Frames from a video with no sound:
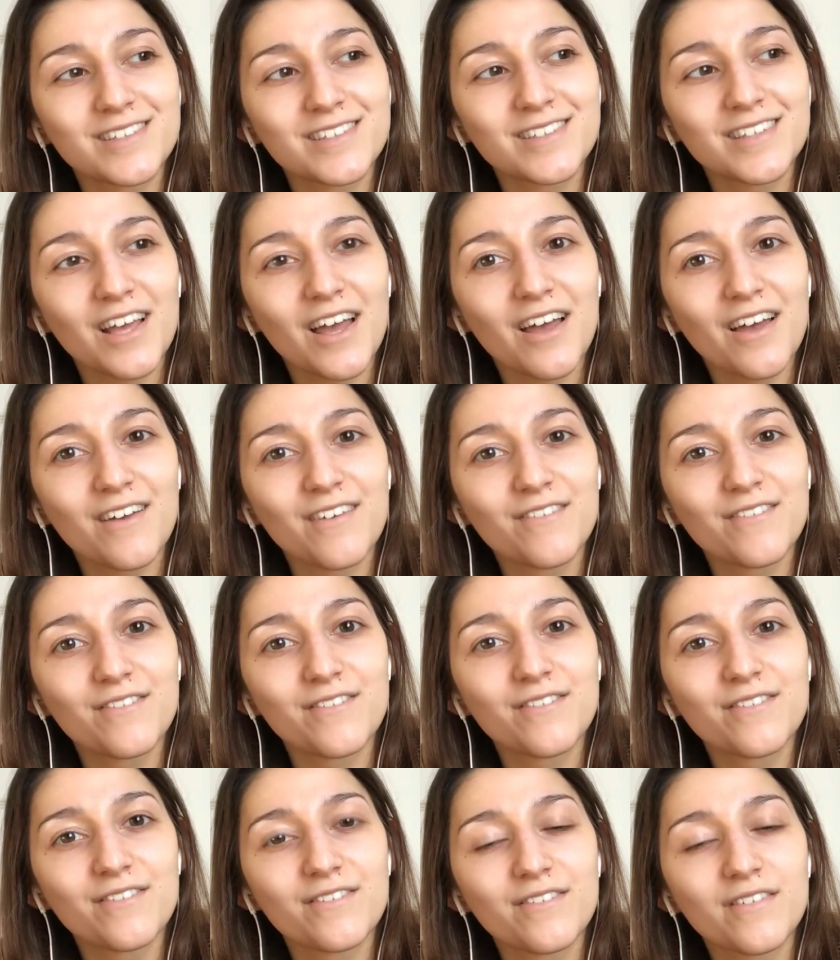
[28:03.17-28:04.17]
of
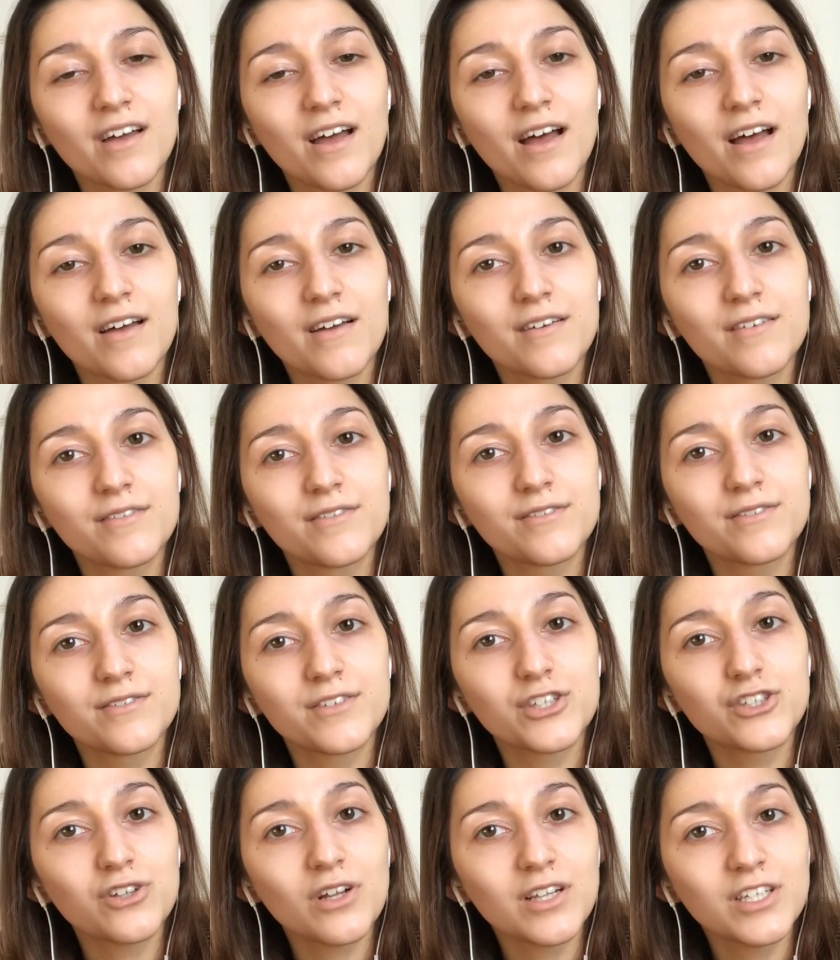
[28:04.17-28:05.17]

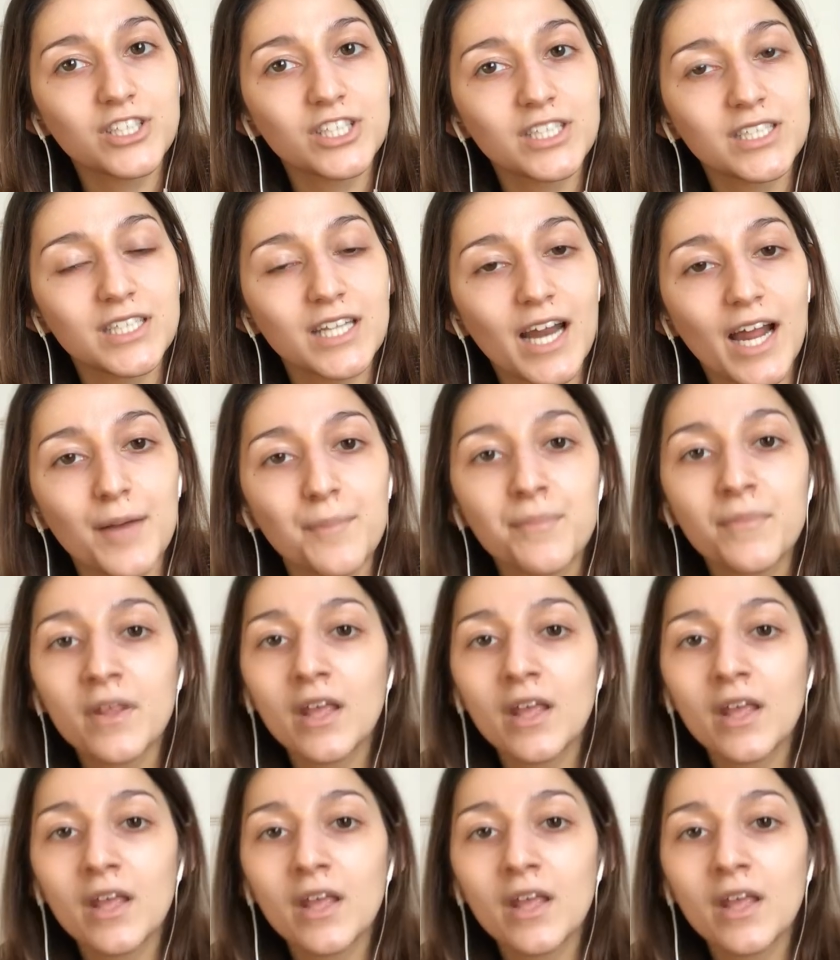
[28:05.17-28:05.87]
astrology today.